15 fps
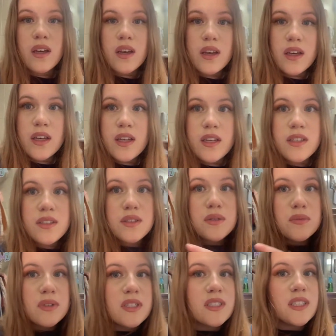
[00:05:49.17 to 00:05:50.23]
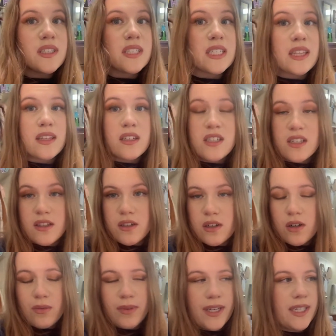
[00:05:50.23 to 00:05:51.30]
It is weird to think that
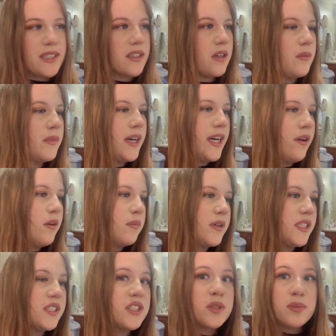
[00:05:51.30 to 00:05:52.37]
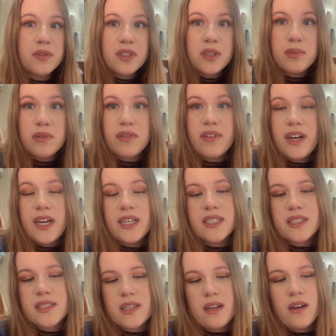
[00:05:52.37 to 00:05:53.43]
another week has gone by. I went by super, super fast.